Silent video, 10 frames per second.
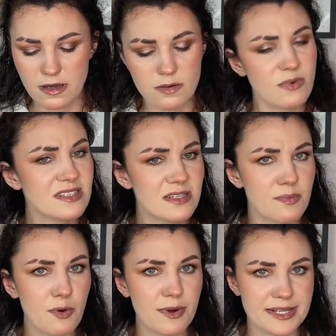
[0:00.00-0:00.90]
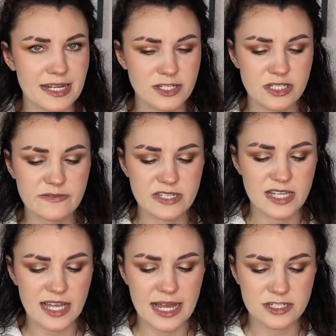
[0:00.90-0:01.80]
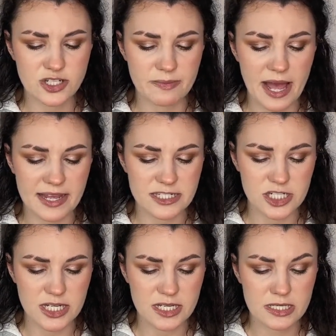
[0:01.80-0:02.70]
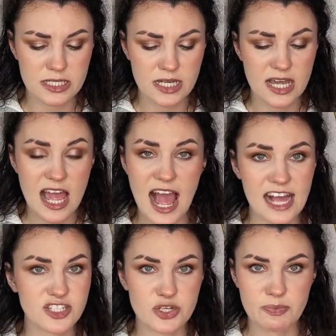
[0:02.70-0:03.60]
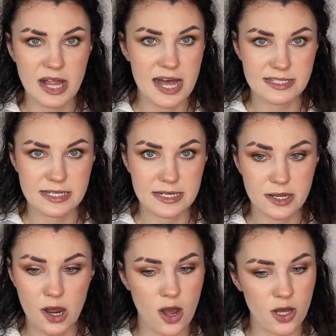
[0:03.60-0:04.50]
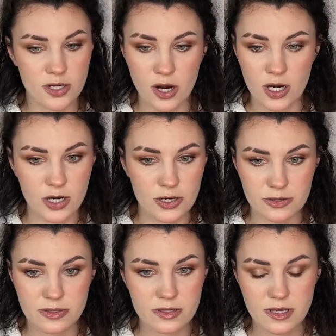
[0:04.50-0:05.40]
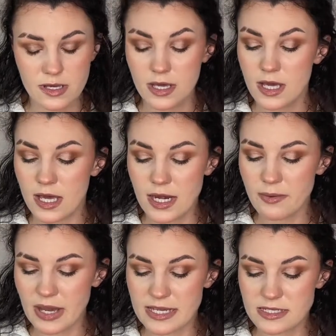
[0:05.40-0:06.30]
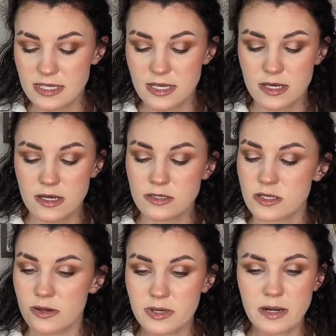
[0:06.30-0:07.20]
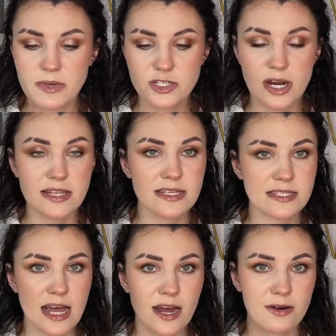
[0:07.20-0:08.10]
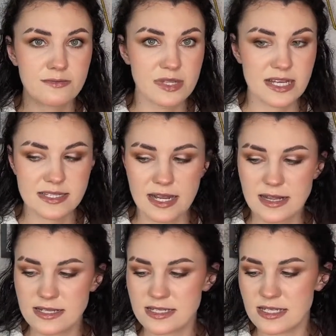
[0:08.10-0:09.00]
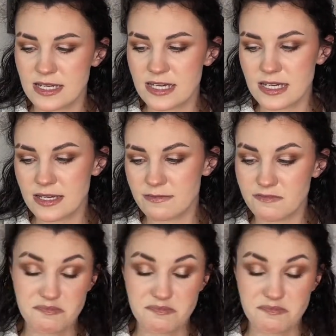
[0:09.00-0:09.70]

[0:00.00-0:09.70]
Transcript: What's the point? It just feels like extra packaging, extra plastic on our earth. Anyways, so gonna be trying this out. Excited to see